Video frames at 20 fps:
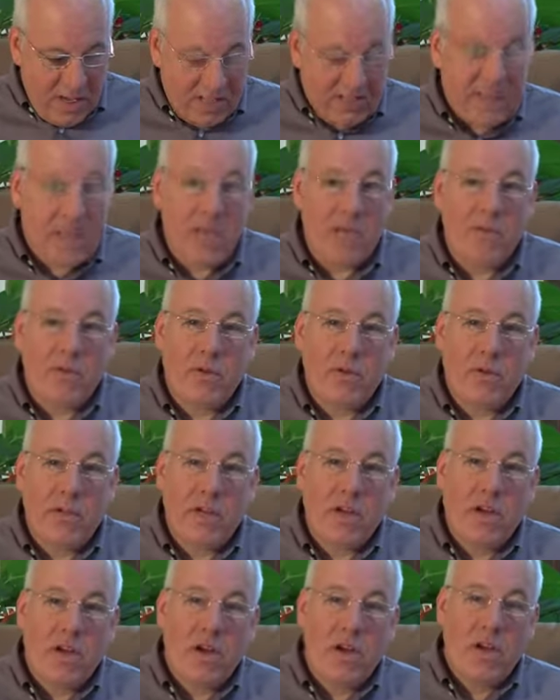example
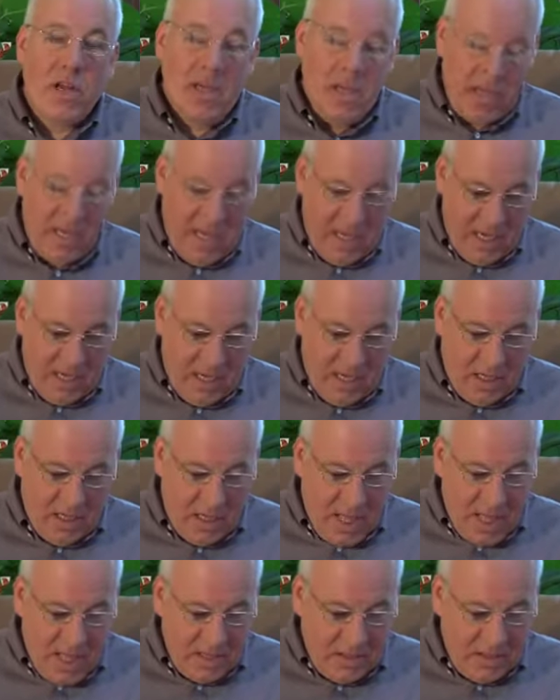here in
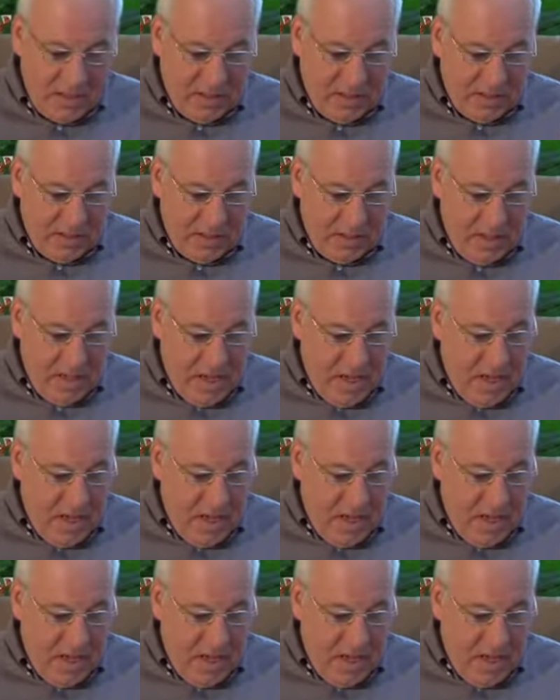Colossians.